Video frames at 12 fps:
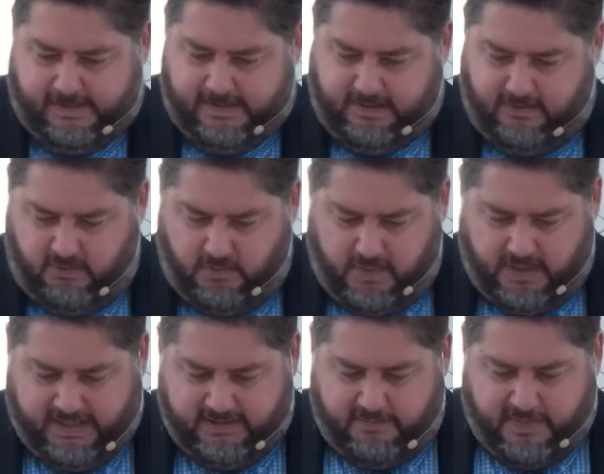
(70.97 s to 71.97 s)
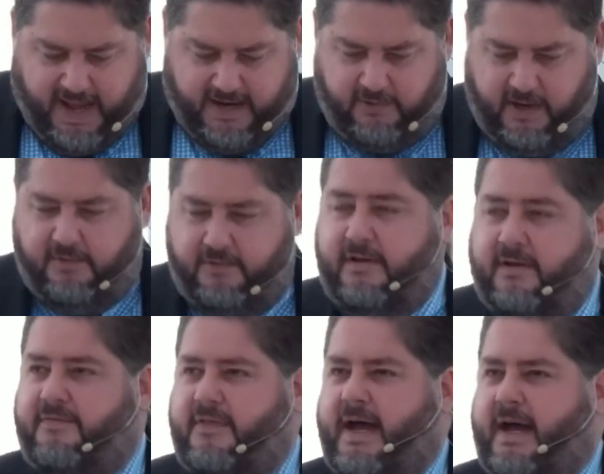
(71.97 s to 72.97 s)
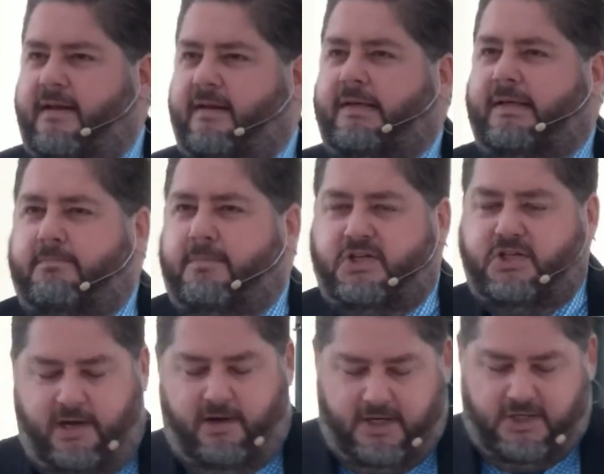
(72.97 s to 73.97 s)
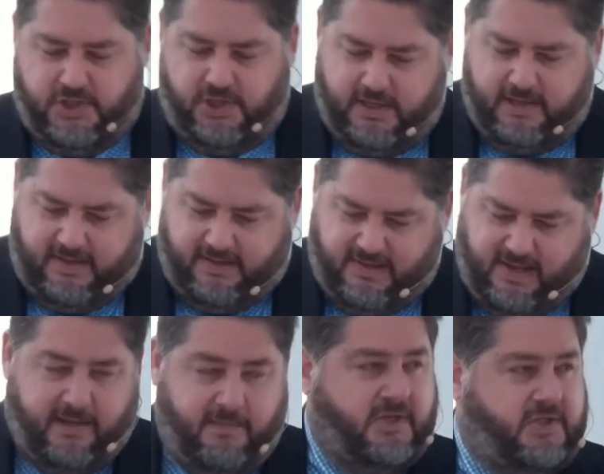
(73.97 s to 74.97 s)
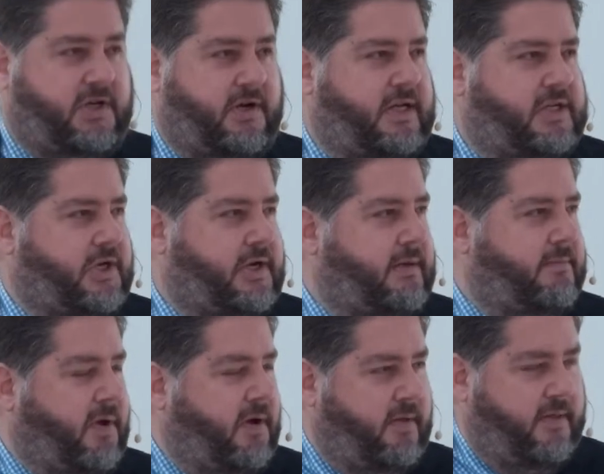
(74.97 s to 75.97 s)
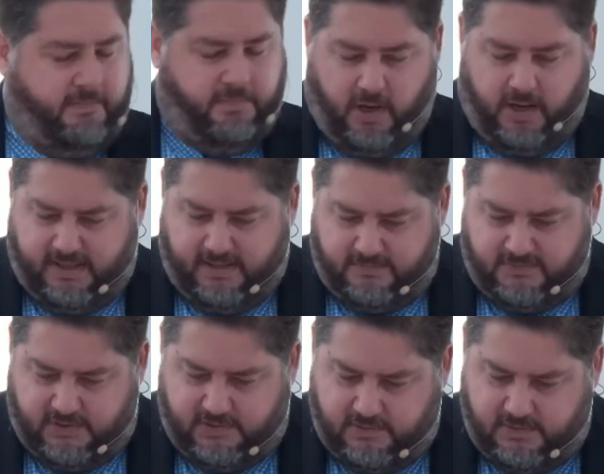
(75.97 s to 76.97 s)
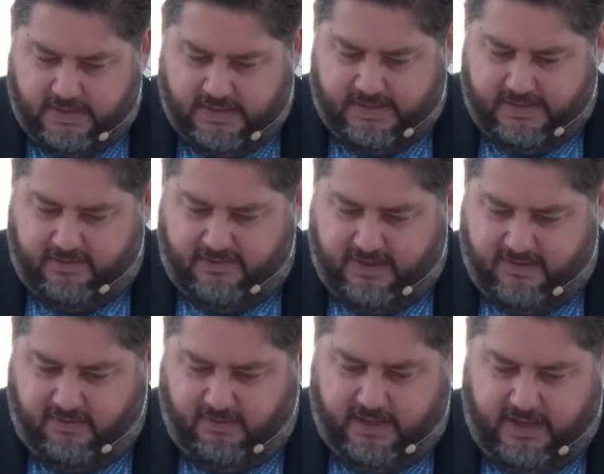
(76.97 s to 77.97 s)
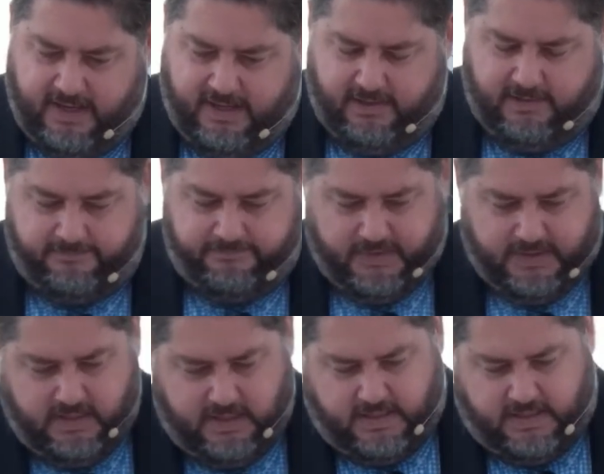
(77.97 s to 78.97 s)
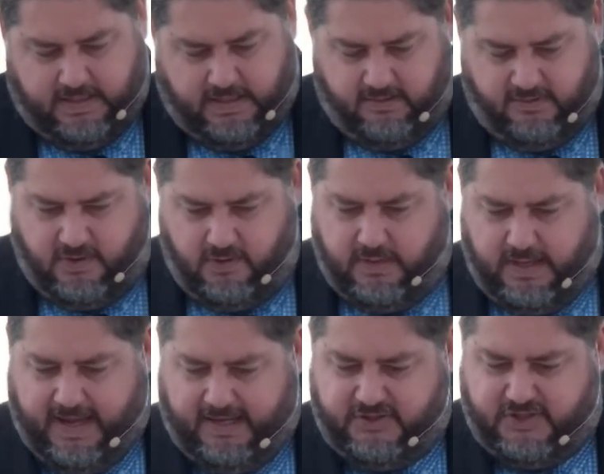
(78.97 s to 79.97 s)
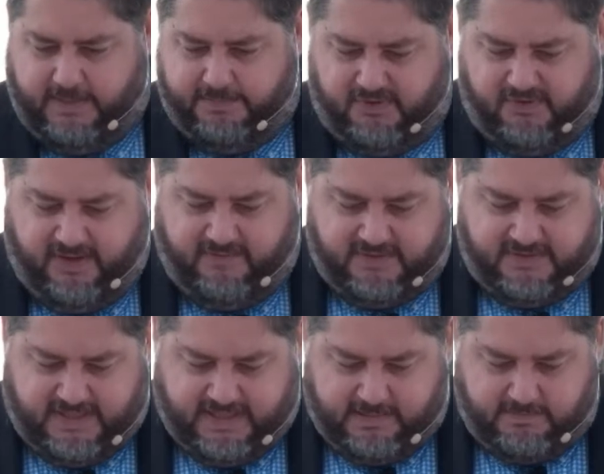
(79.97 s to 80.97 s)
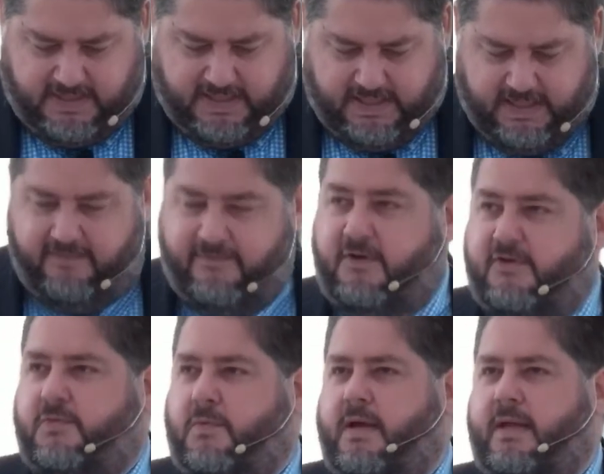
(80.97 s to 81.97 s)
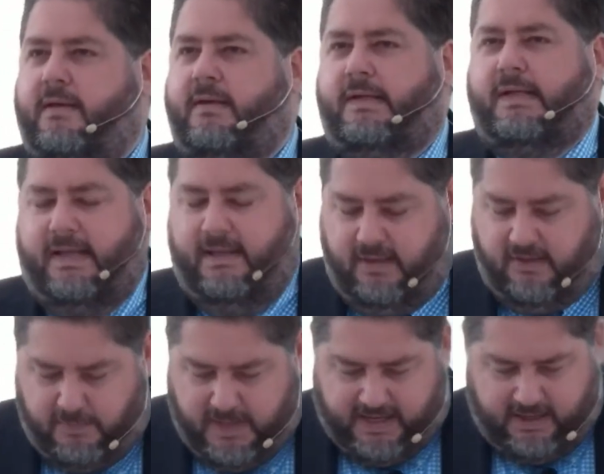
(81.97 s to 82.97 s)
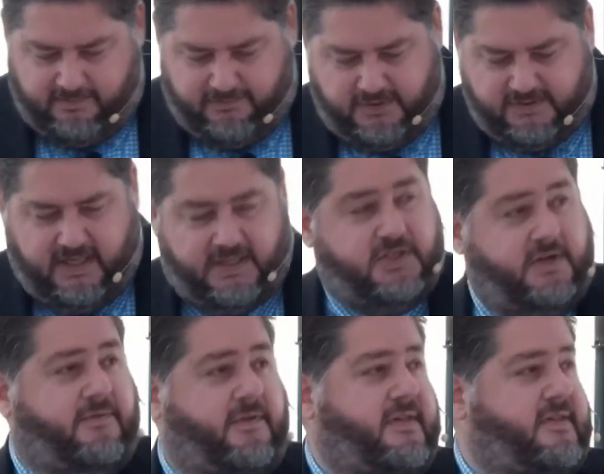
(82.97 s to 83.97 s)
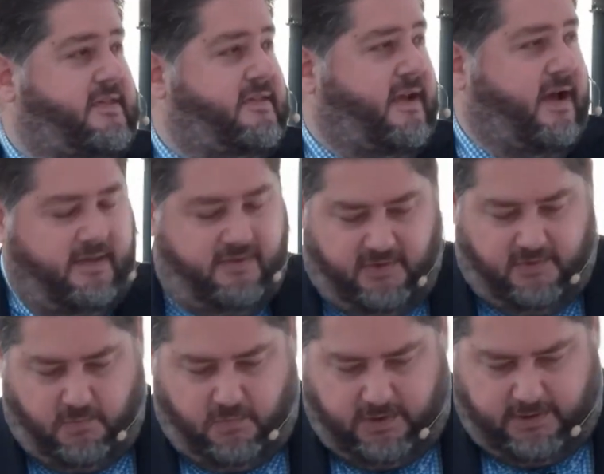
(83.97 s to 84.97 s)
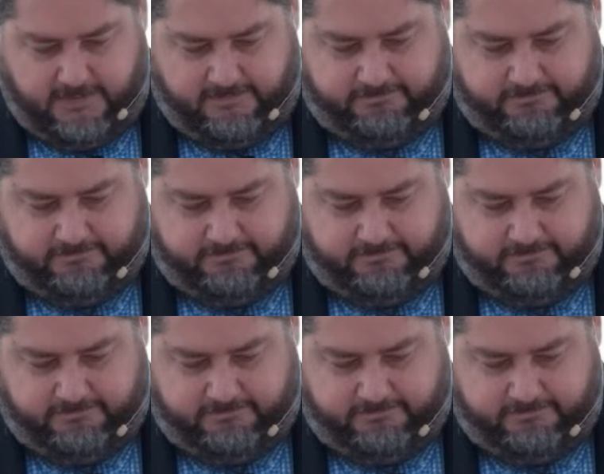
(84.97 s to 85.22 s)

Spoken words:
And so we want to get the background of that missionary journey, that second missionary journey of Paul that brought him to Thessalonica. And so Acts chapter 17, beginning at verse 1, and let's pay careful attention, for this is God's own word.